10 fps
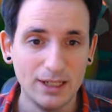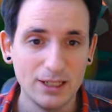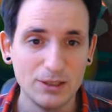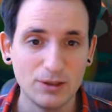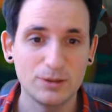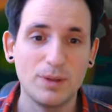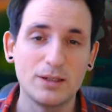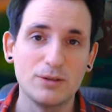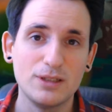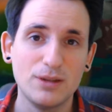So
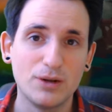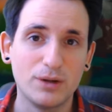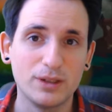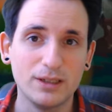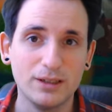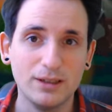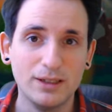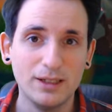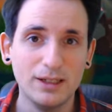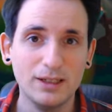expect to see the Oracle
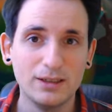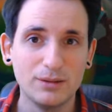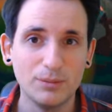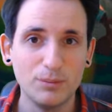in